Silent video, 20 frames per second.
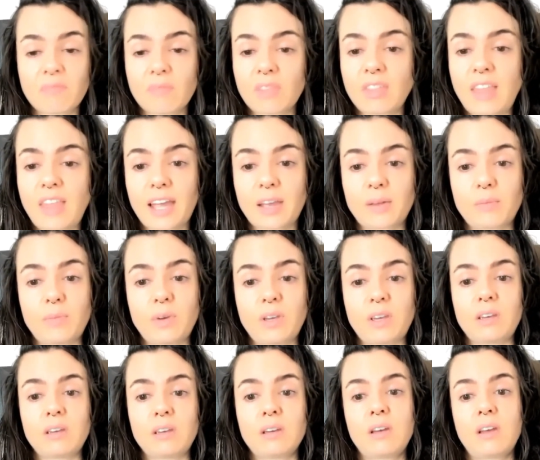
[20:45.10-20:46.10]
That can
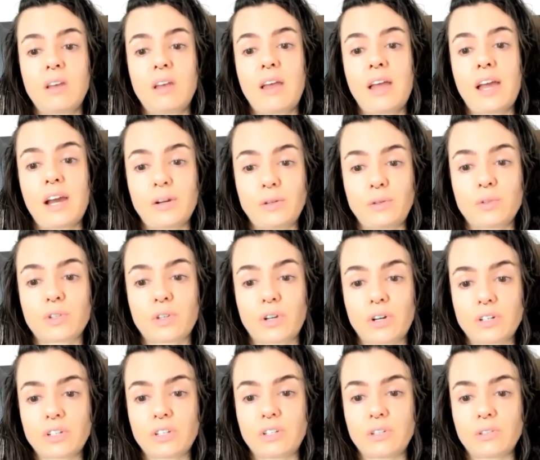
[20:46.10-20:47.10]
be how you
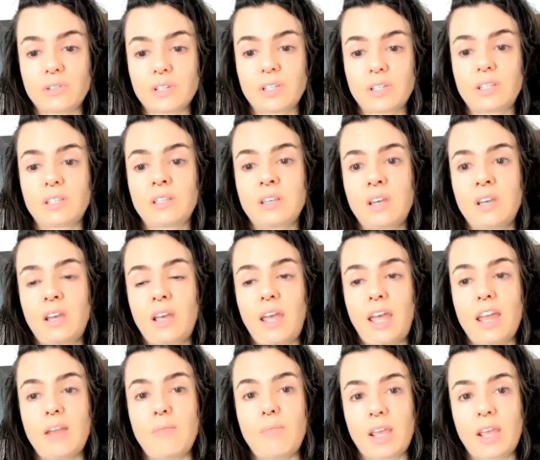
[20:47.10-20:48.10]
start to do this
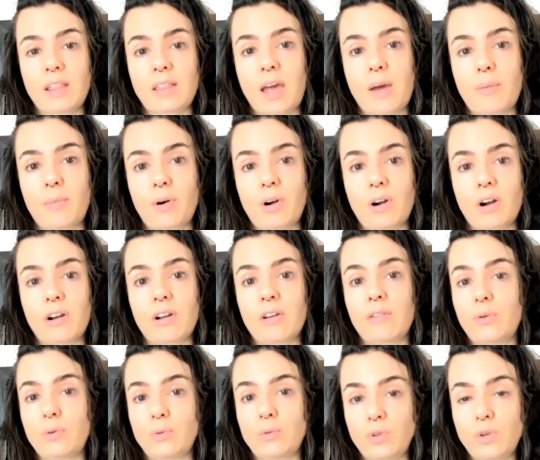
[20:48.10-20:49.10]
and make that part
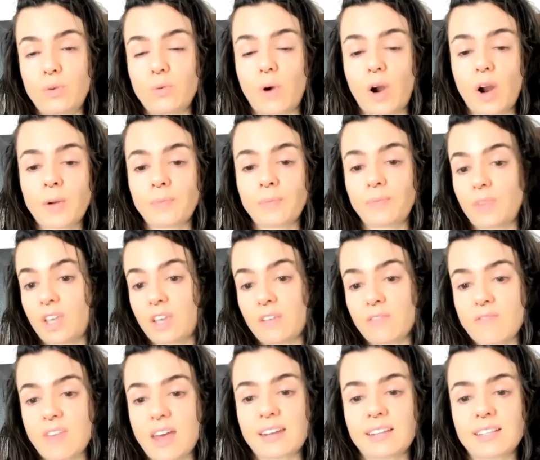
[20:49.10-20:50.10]
of who you are,
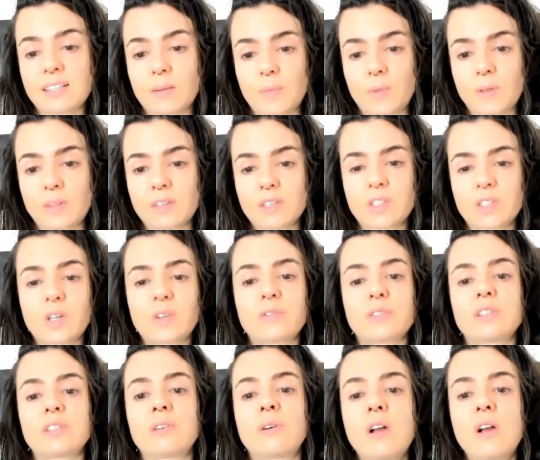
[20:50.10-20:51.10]
if that is something that serves
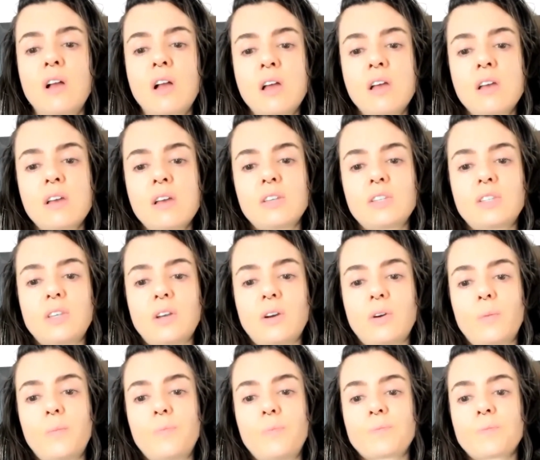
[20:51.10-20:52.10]
you.
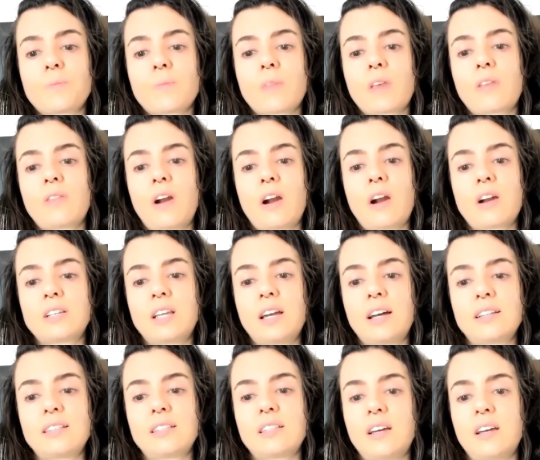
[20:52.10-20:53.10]
So there are
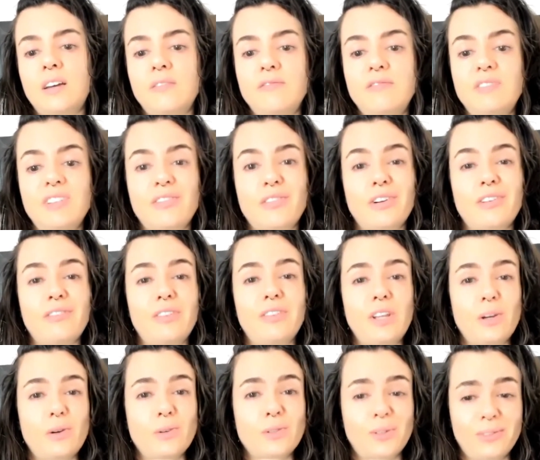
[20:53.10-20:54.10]
tons of different
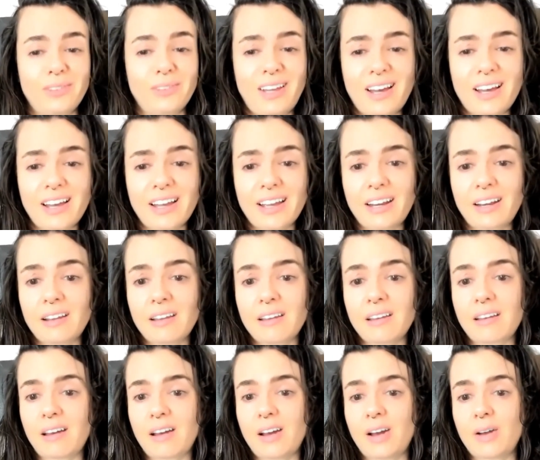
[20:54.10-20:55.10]
videos online.
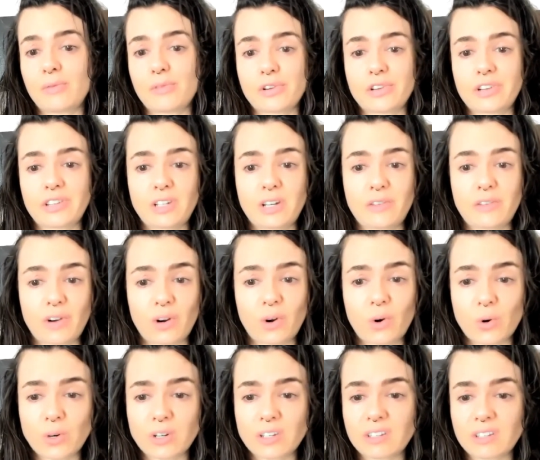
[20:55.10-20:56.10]
There's tons of different
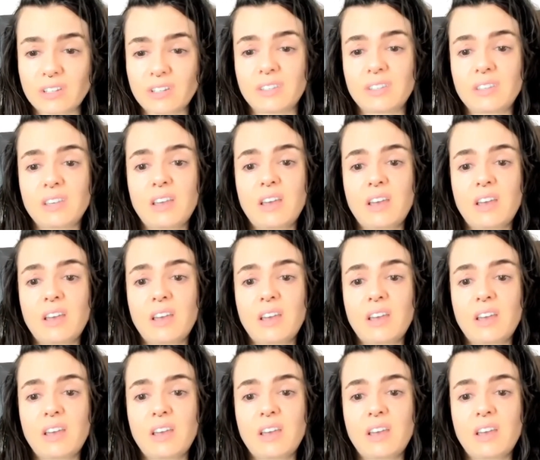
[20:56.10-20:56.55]
courses.